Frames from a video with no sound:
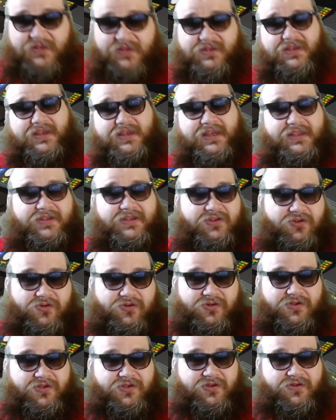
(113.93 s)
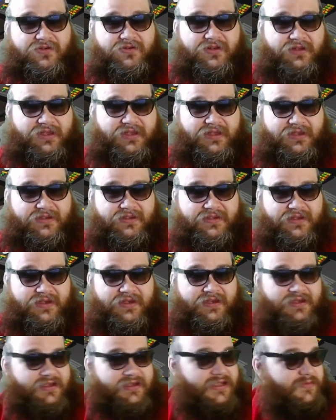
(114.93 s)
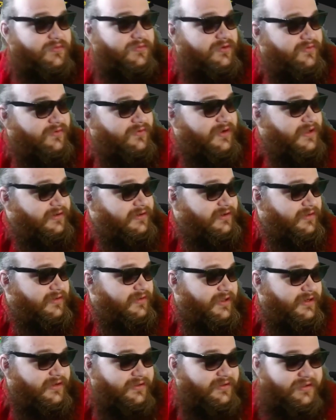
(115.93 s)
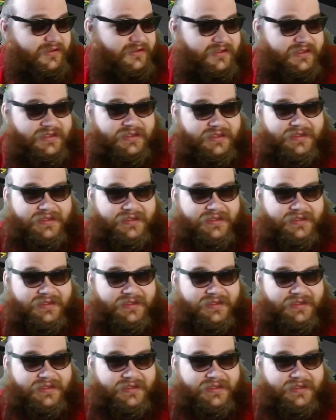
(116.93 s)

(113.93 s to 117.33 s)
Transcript: The head, the torso, and the legs can move around independently.